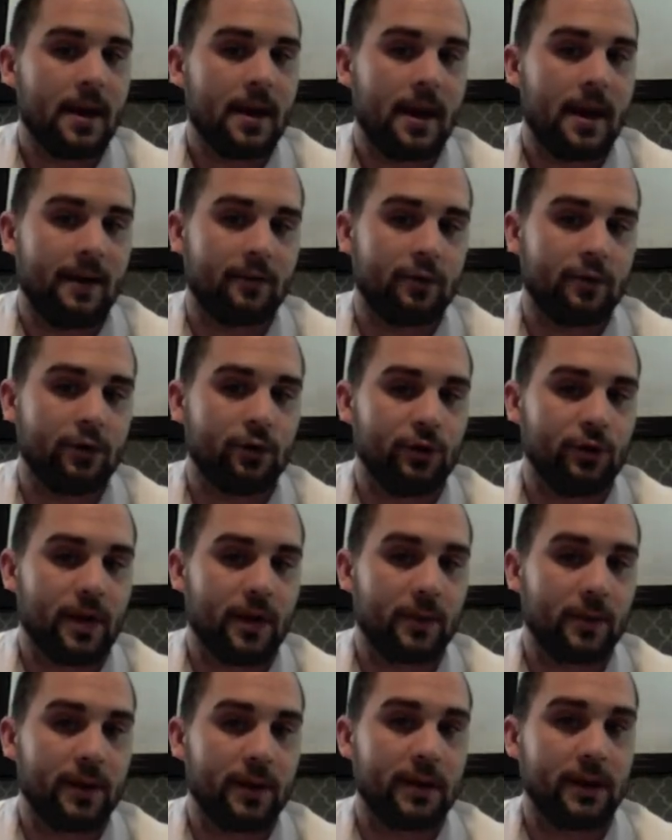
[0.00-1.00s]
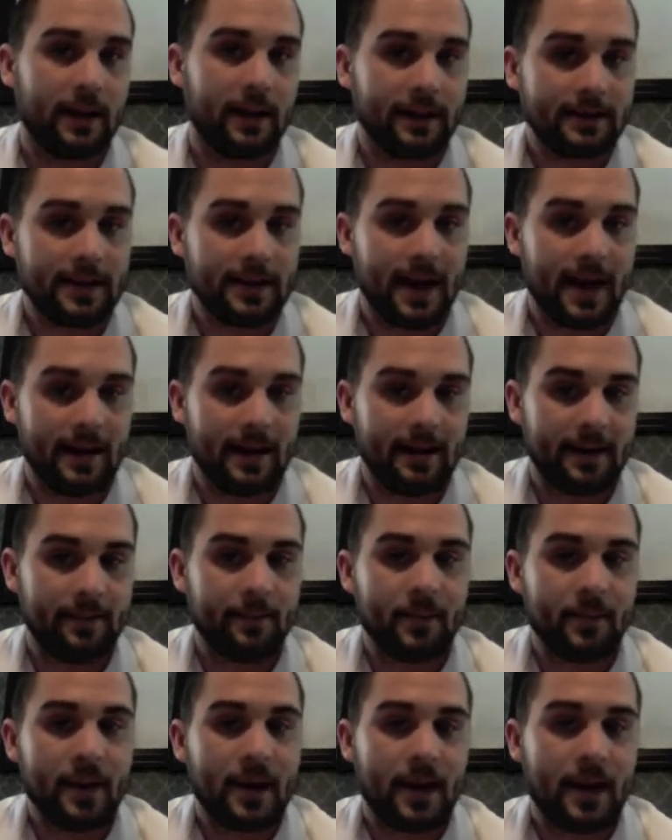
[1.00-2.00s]
After we do that, we collect data,
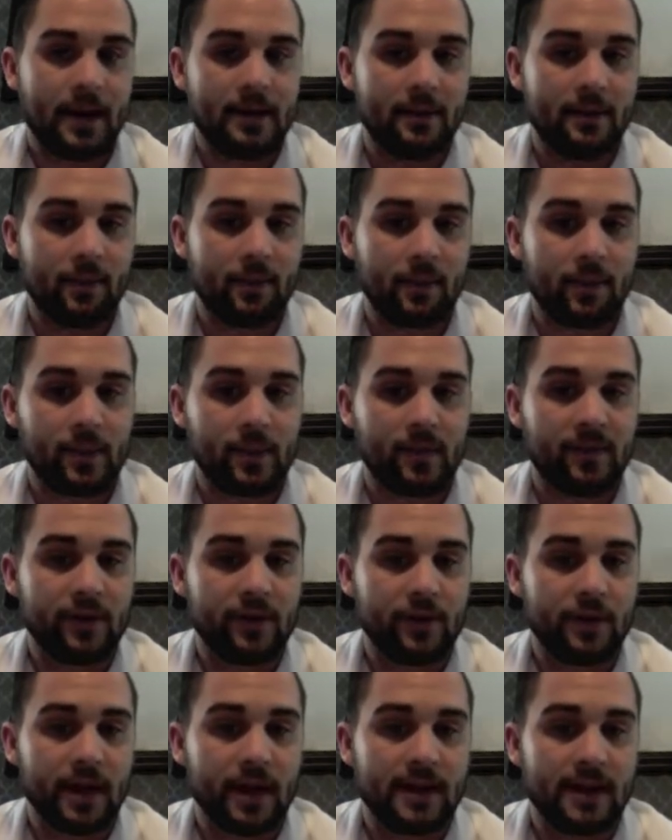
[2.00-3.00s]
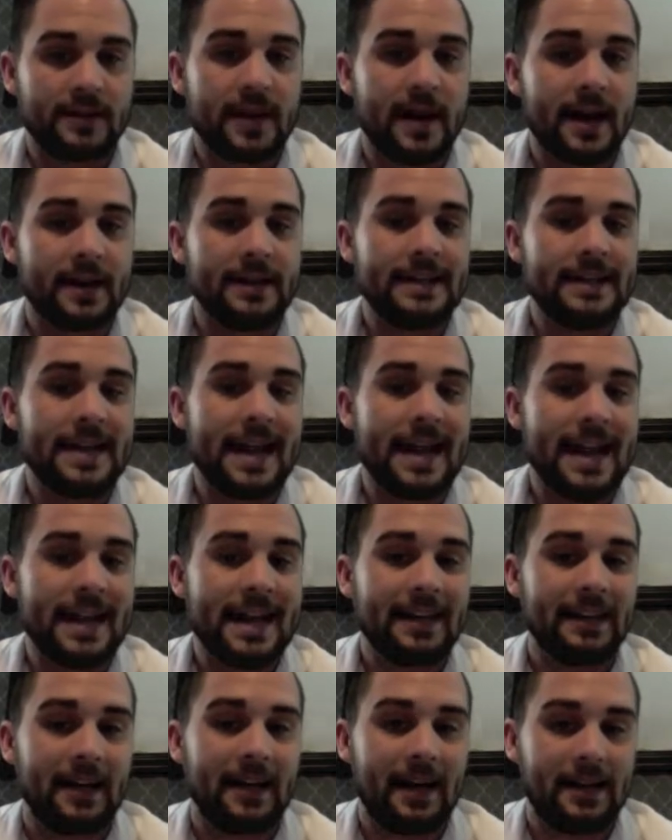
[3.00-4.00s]
and then we review that data and
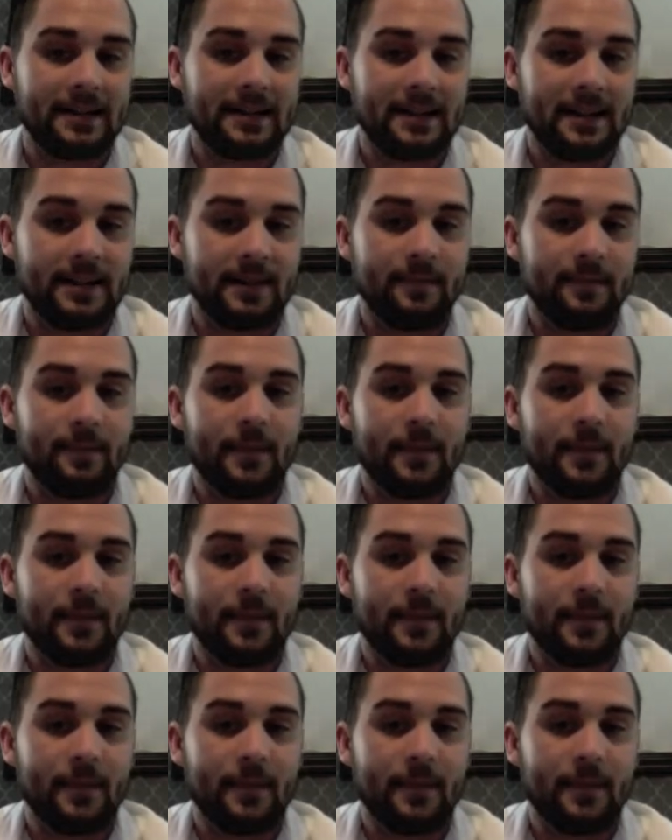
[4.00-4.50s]
analyze it.